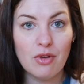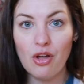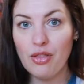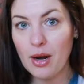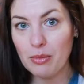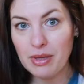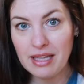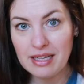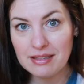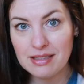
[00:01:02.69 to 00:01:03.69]
all that'll be
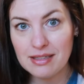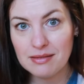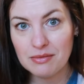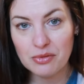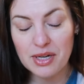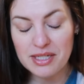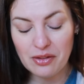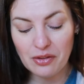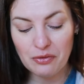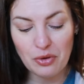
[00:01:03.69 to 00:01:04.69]
linked right
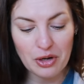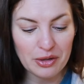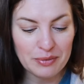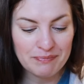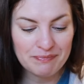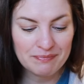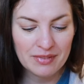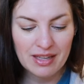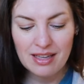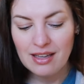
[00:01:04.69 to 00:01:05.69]
down there for you.
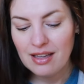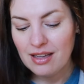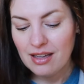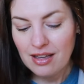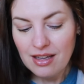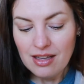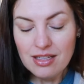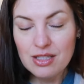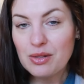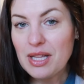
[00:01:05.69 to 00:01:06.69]

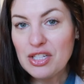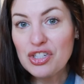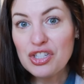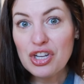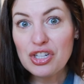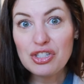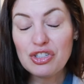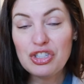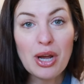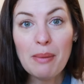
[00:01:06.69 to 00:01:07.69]
So let's just
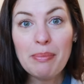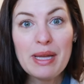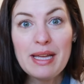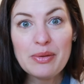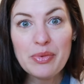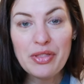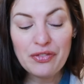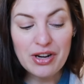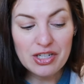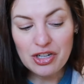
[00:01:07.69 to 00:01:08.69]
jump in with
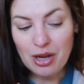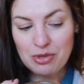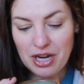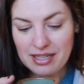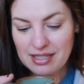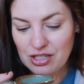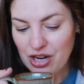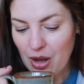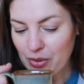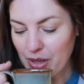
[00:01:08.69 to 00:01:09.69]
finished objects,
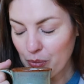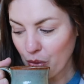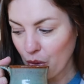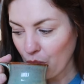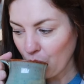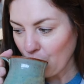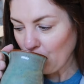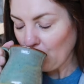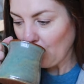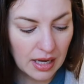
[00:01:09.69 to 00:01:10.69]
shall we?
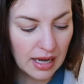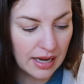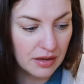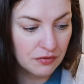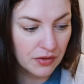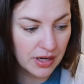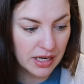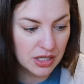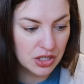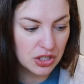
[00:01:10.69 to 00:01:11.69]
I
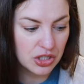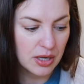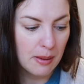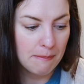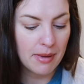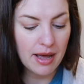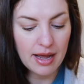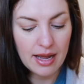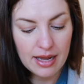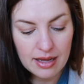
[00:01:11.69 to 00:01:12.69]
finished
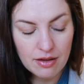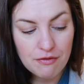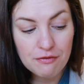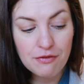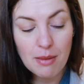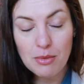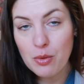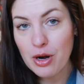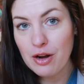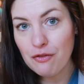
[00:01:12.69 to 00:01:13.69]
my
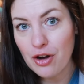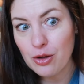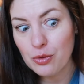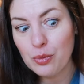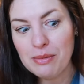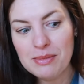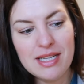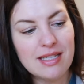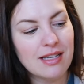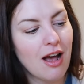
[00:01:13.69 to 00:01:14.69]
February Freckled
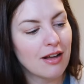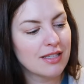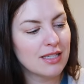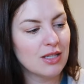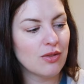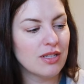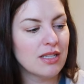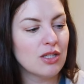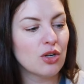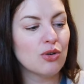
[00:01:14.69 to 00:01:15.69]
Whimsy socks. So this
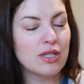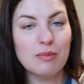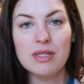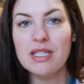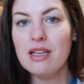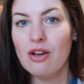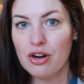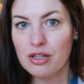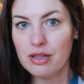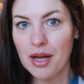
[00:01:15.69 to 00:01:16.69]
is the Christmassy
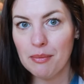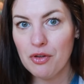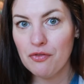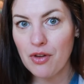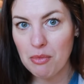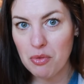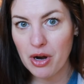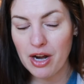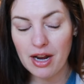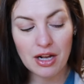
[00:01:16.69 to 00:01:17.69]
Yarn Club, the
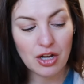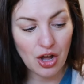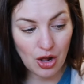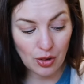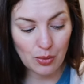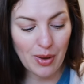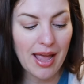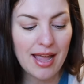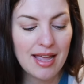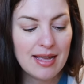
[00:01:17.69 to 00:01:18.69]
February
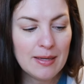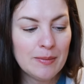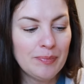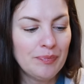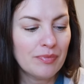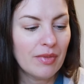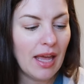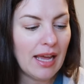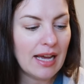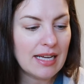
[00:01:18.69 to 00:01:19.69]
colorway.
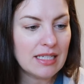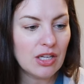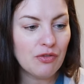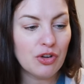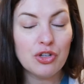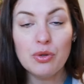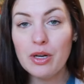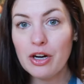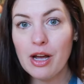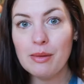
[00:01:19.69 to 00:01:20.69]
And if you're new
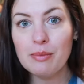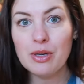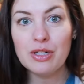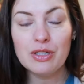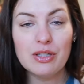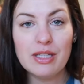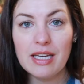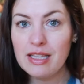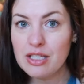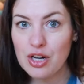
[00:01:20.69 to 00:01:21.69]
here, I'm
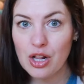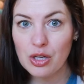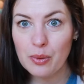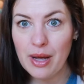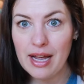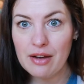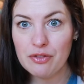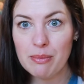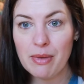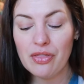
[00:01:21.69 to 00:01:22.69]
getting this colorway
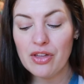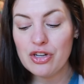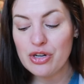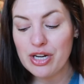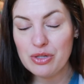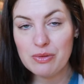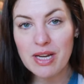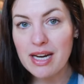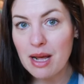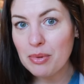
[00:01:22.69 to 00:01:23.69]
every month and trying to
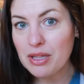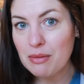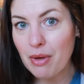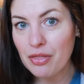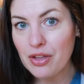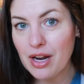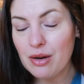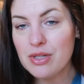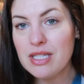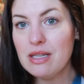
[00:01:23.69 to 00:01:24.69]
knit it up in the month that I
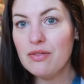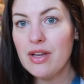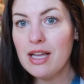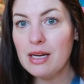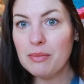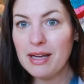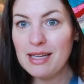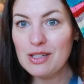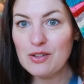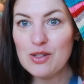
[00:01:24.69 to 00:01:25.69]
receive it in my
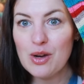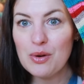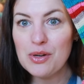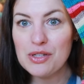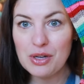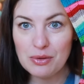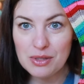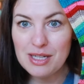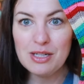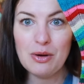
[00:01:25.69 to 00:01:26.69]
heel toe
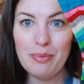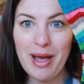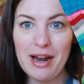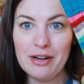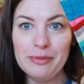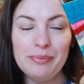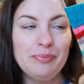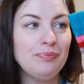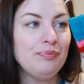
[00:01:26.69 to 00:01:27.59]
do-si-do pattern.